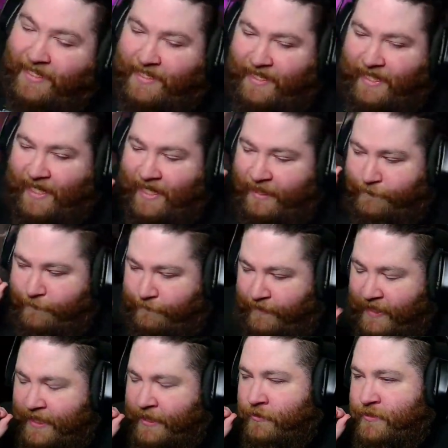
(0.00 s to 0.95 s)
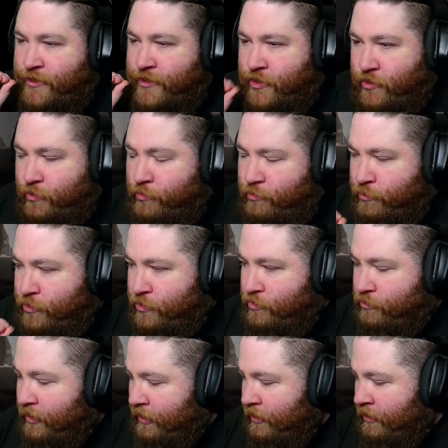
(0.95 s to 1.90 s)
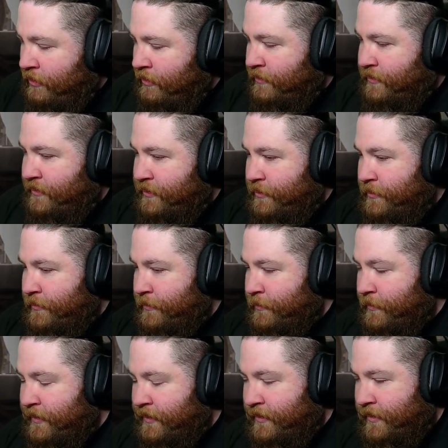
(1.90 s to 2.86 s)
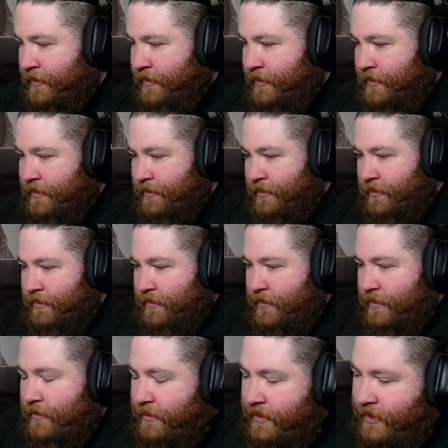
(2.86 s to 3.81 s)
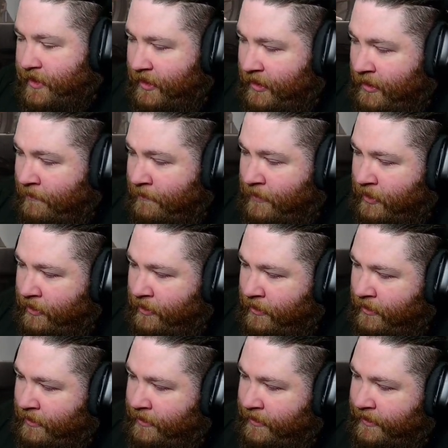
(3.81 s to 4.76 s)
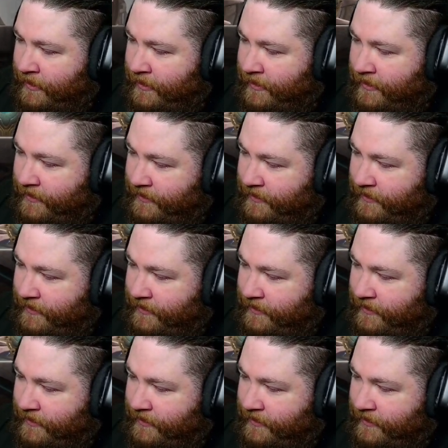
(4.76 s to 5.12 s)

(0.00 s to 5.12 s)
God, fire is too strong, dude. Come on.